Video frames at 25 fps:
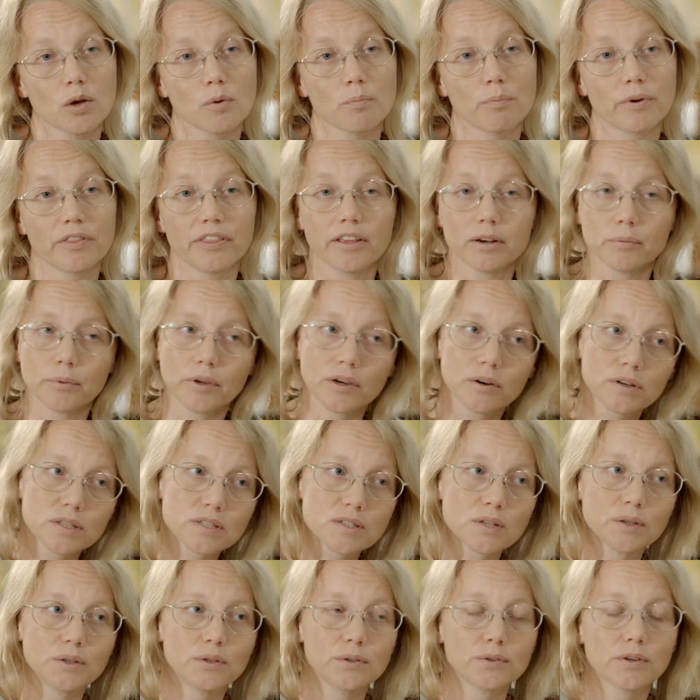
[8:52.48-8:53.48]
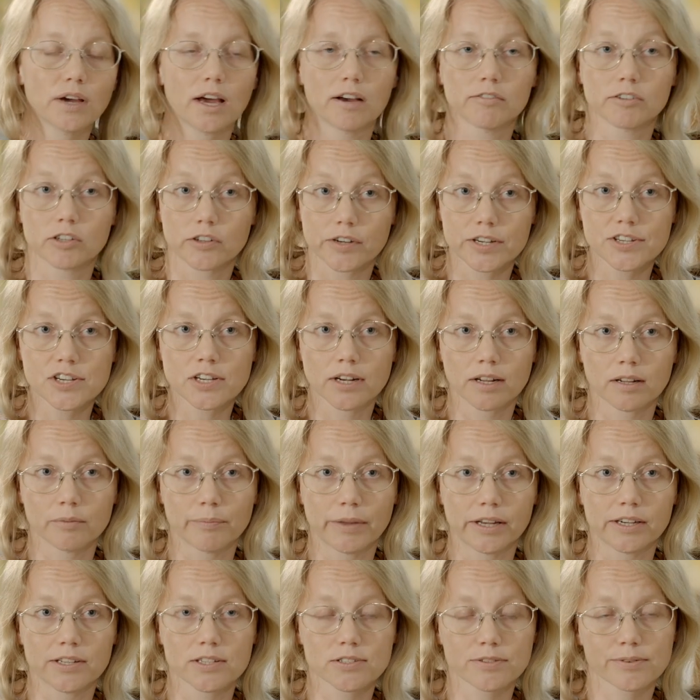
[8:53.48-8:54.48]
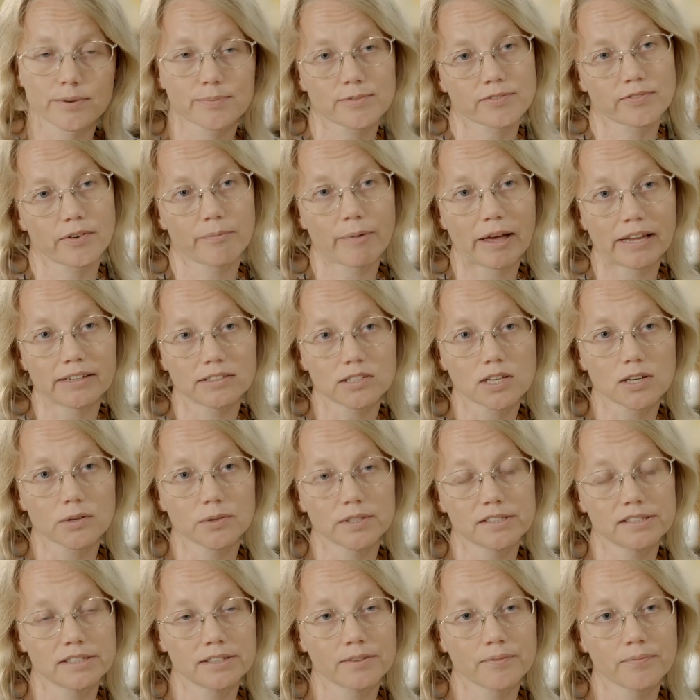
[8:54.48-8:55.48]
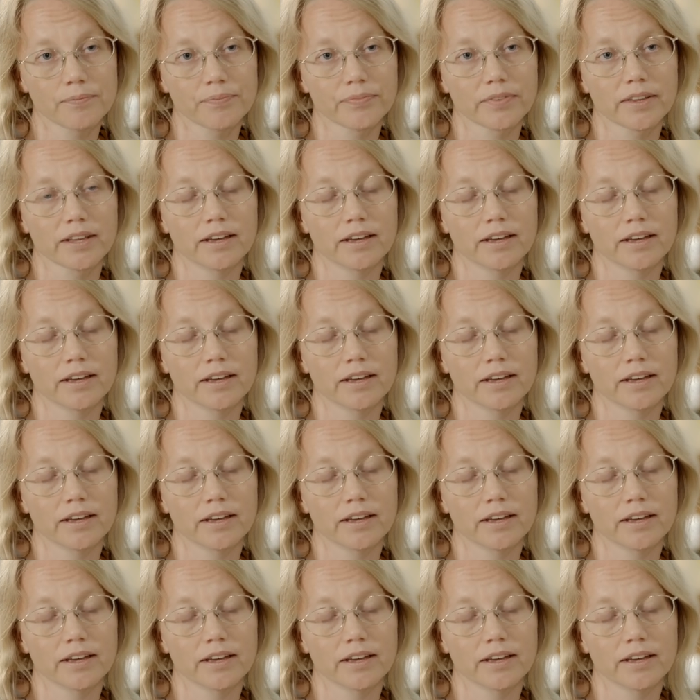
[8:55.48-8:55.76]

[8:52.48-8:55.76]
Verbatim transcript: But then we also do have original manuscripts from antiquity,